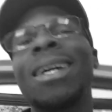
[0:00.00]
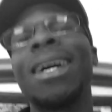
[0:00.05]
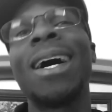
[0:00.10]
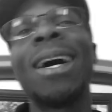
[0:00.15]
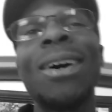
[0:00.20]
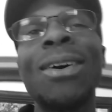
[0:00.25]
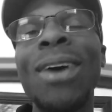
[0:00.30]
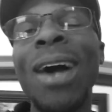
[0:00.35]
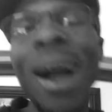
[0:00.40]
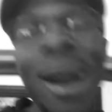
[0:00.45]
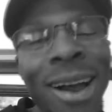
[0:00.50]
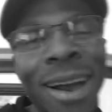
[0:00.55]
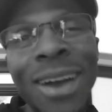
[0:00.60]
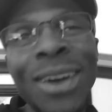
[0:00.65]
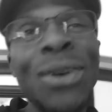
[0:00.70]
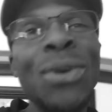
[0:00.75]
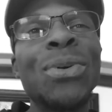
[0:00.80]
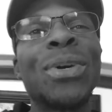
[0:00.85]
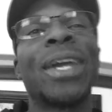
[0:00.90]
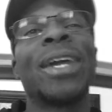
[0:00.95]

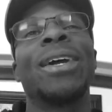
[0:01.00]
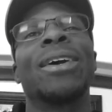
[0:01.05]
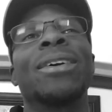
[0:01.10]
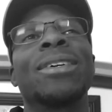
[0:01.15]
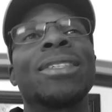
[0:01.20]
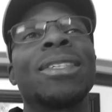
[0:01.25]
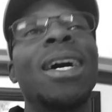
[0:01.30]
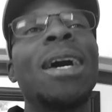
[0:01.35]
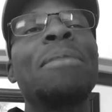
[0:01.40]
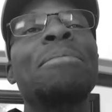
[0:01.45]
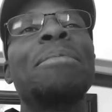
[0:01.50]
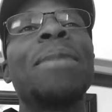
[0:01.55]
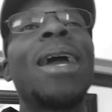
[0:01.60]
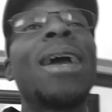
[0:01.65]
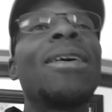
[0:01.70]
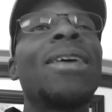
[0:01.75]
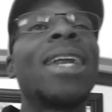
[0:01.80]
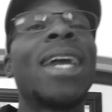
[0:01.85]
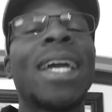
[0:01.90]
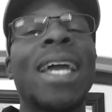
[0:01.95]
who cares? I'm
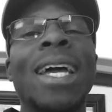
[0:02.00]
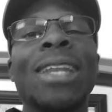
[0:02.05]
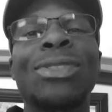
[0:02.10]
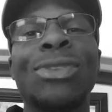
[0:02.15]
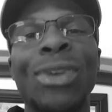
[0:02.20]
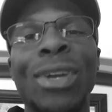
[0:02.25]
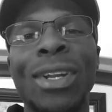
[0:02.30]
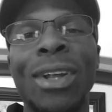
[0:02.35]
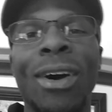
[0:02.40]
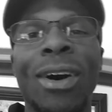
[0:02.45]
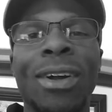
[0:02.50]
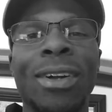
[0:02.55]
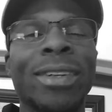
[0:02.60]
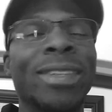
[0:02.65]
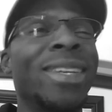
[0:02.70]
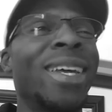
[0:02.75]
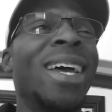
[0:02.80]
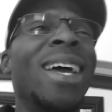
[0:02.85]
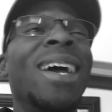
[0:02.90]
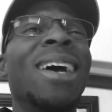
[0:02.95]
married and I got 3 daughters.
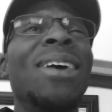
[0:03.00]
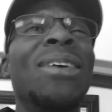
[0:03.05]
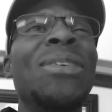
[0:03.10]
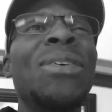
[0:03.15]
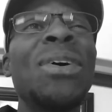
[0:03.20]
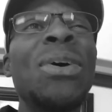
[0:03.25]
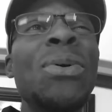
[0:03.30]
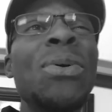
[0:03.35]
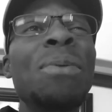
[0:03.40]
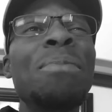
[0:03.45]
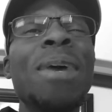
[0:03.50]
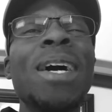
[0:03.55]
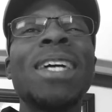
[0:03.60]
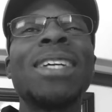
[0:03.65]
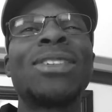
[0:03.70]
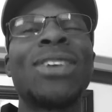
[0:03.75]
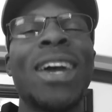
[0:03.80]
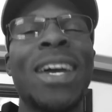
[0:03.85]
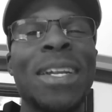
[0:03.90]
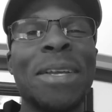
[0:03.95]
Well, who am I
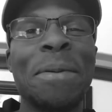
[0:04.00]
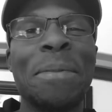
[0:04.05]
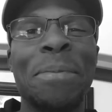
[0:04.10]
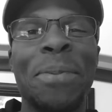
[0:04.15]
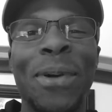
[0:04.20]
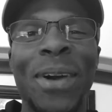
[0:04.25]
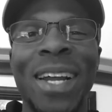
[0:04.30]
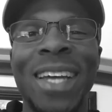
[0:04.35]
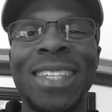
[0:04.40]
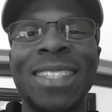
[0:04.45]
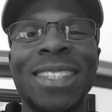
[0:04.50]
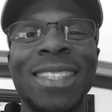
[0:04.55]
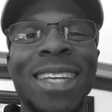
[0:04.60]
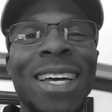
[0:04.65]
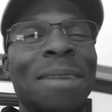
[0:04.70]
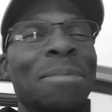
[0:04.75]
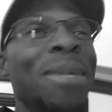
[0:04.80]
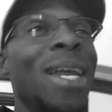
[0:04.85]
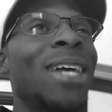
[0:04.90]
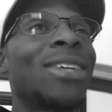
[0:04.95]
trying to impress?
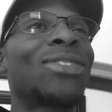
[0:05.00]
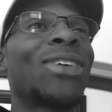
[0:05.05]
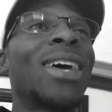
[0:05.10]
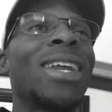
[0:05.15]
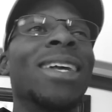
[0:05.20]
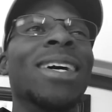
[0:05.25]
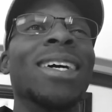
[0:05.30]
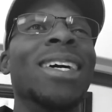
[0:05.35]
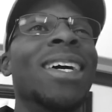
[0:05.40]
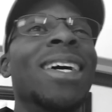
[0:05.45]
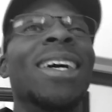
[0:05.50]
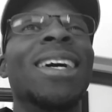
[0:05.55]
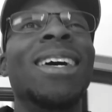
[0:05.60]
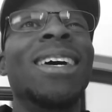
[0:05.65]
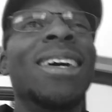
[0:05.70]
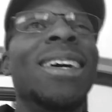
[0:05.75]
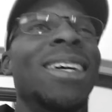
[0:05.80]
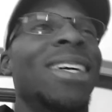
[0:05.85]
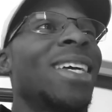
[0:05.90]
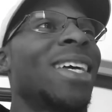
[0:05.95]
I'm not trying to.
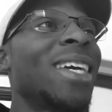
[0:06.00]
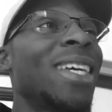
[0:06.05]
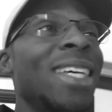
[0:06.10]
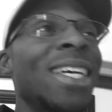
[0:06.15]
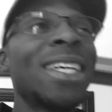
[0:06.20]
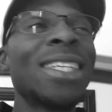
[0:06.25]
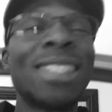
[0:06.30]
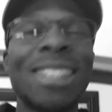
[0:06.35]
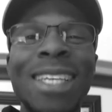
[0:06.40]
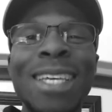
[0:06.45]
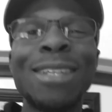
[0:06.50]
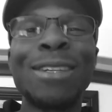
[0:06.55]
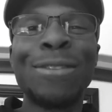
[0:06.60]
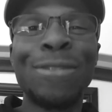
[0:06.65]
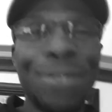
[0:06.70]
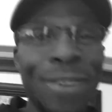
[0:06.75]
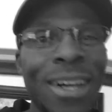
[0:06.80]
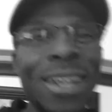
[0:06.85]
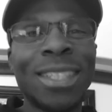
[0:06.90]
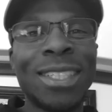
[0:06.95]
It's
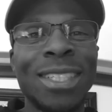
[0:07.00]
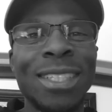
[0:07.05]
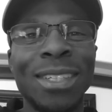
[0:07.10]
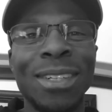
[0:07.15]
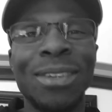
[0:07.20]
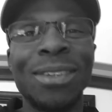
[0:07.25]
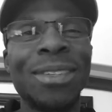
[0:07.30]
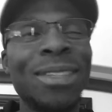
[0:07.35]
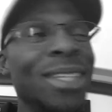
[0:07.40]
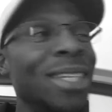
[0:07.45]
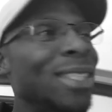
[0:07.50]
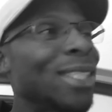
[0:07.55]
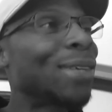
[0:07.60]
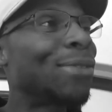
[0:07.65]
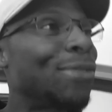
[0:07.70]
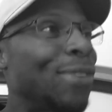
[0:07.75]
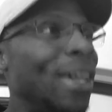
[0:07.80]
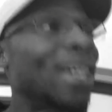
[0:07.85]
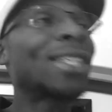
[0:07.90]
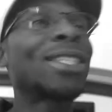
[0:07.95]
functional. It's a
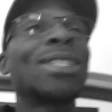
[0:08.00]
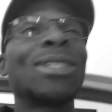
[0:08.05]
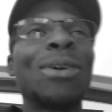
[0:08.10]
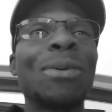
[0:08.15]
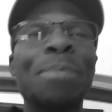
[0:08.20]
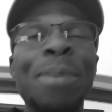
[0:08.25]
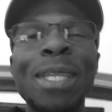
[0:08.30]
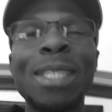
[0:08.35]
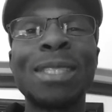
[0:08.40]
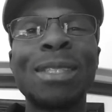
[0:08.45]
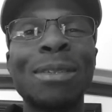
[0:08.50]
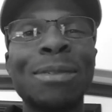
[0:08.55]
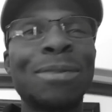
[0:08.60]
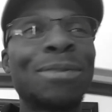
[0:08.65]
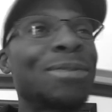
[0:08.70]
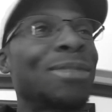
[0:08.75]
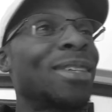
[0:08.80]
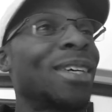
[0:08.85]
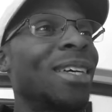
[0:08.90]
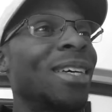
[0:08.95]
functional piece
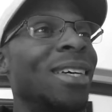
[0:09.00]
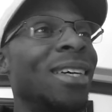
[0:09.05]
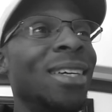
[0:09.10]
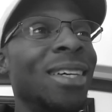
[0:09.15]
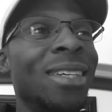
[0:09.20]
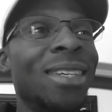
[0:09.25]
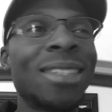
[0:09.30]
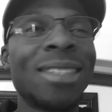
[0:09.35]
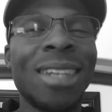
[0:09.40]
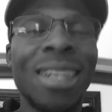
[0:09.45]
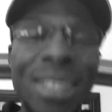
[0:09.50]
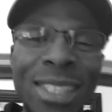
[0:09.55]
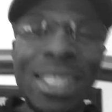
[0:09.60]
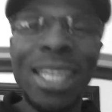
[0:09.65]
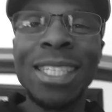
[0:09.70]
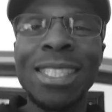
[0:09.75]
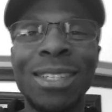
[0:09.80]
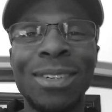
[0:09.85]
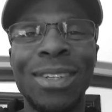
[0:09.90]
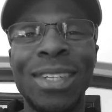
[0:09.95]
of
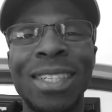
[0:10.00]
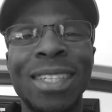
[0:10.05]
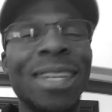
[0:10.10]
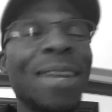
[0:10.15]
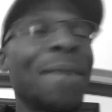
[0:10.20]
accessory.